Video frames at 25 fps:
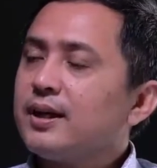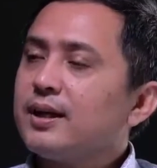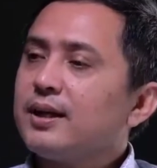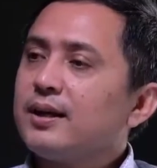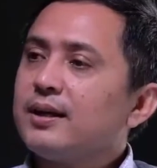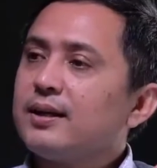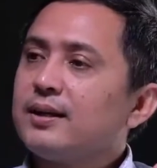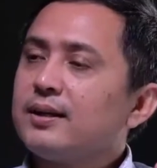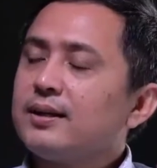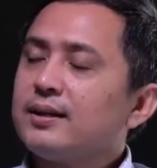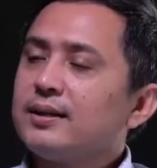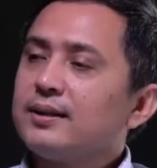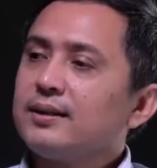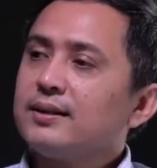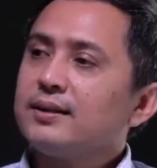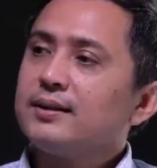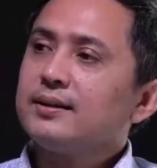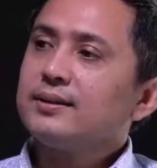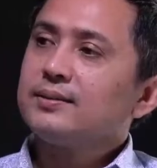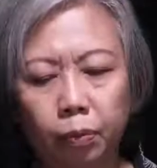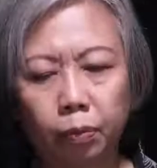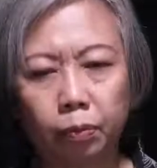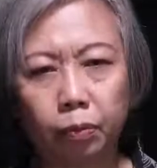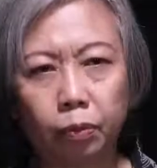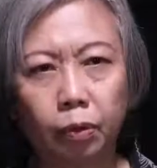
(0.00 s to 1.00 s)
every
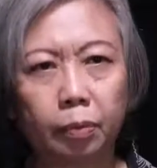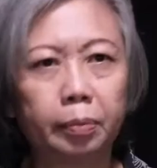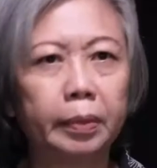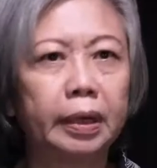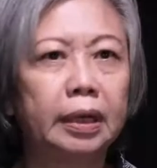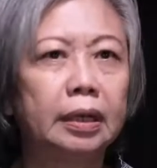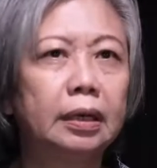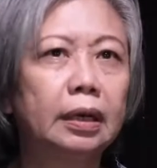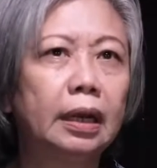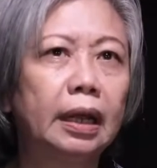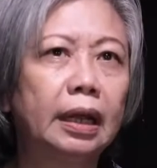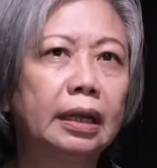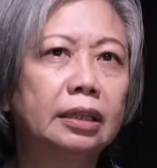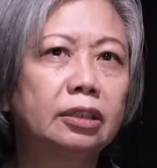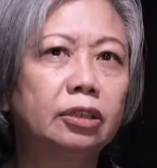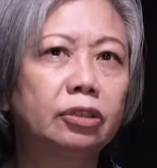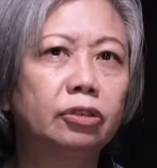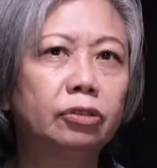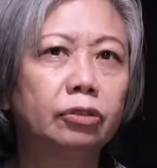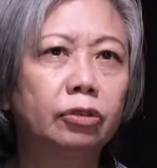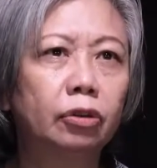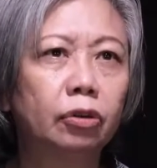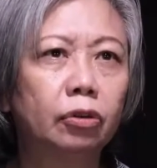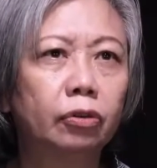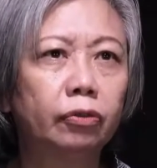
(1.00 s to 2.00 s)
woman has
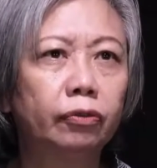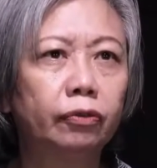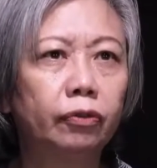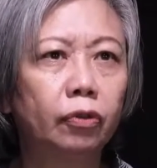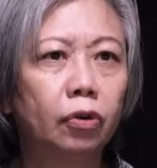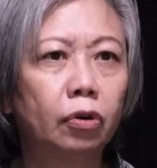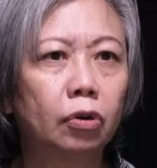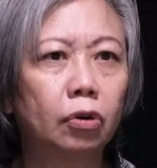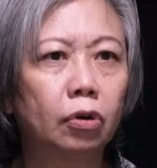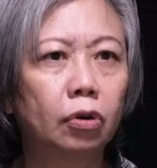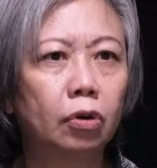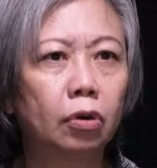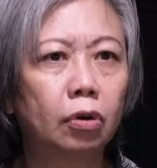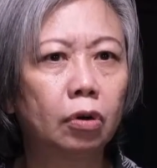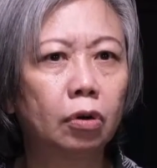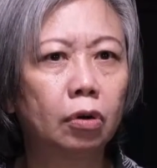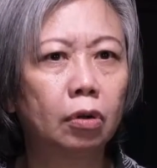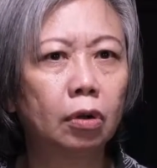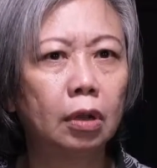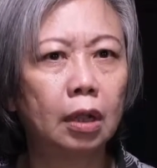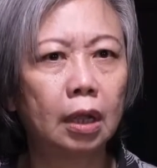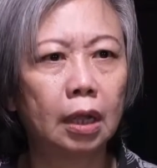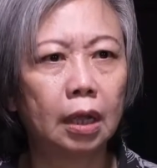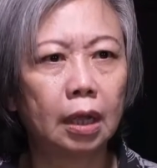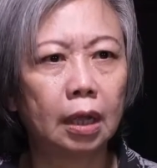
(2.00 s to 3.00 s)
to go for
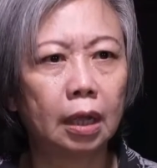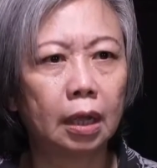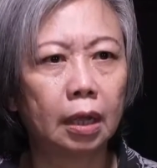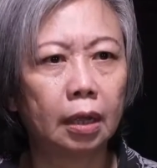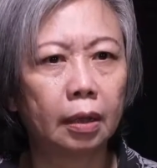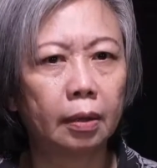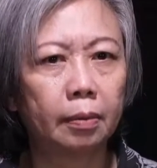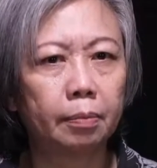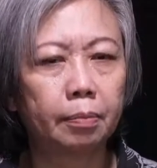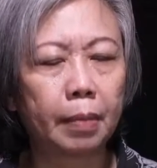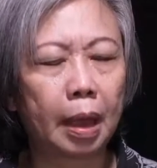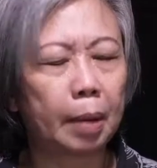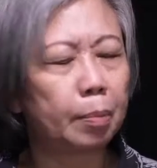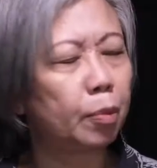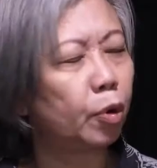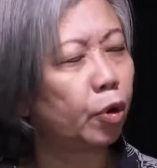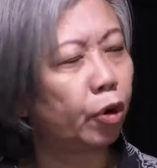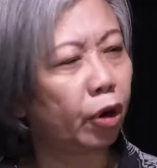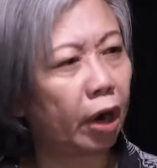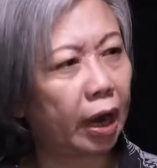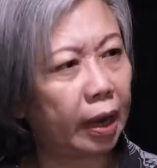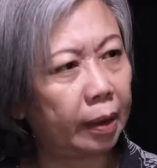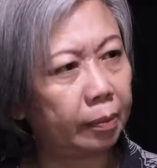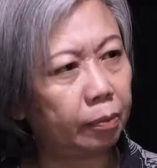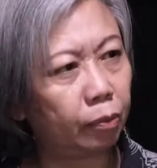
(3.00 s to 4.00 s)

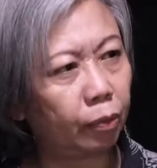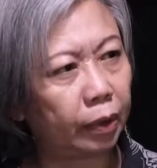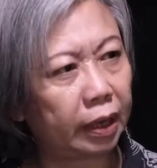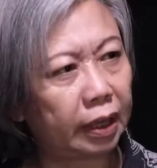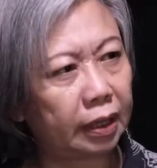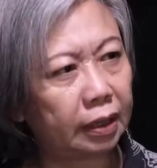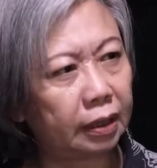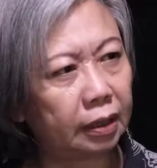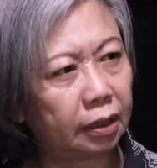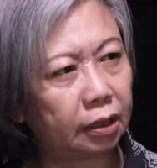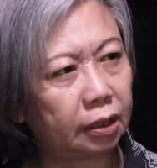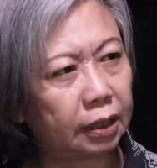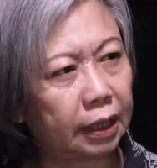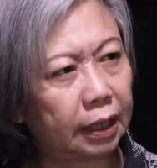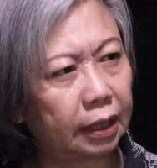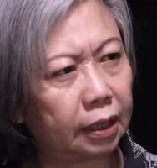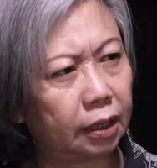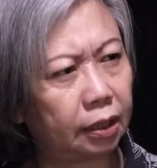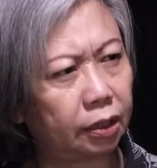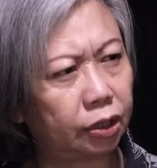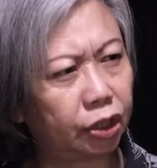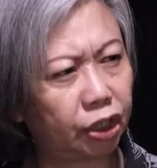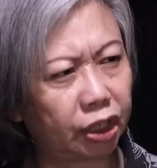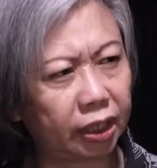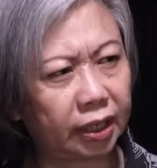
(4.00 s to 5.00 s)
mammogram when
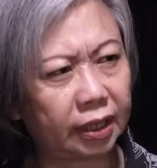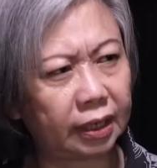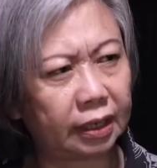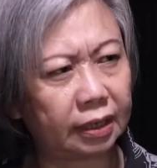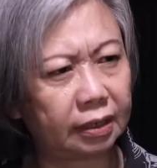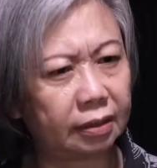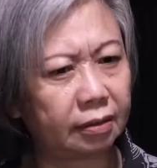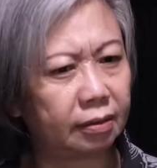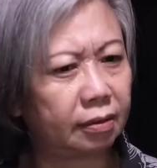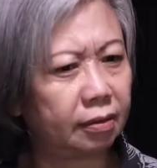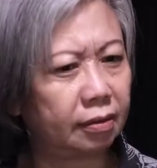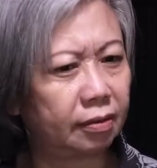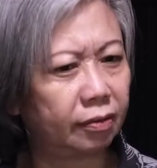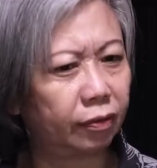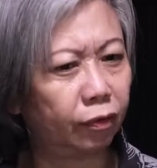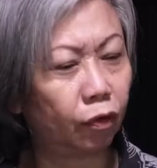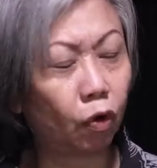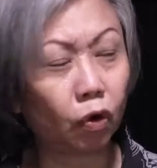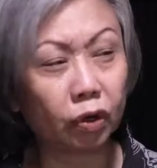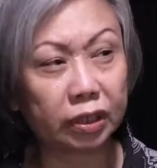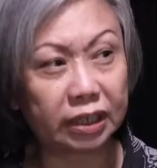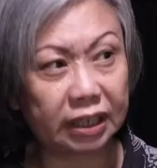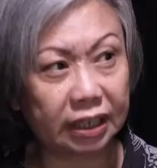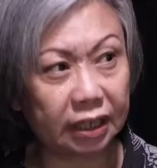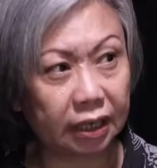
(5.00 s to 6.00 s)
she is
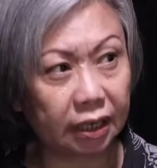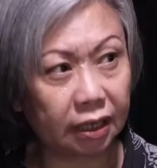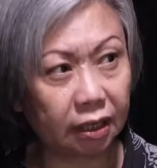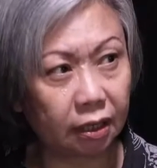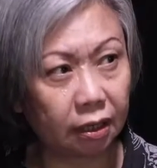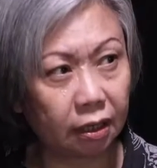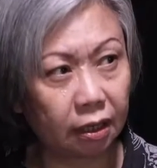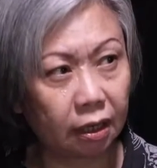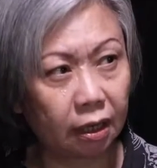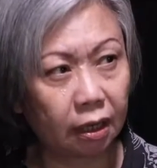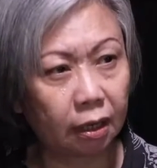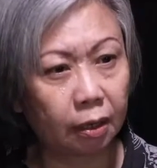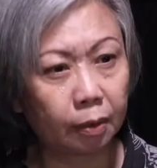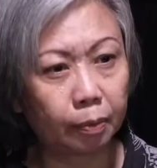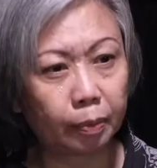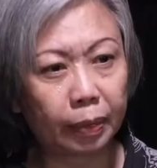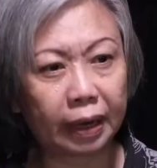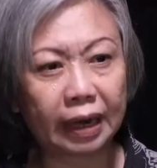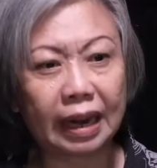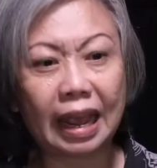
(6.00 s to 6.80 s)
40, but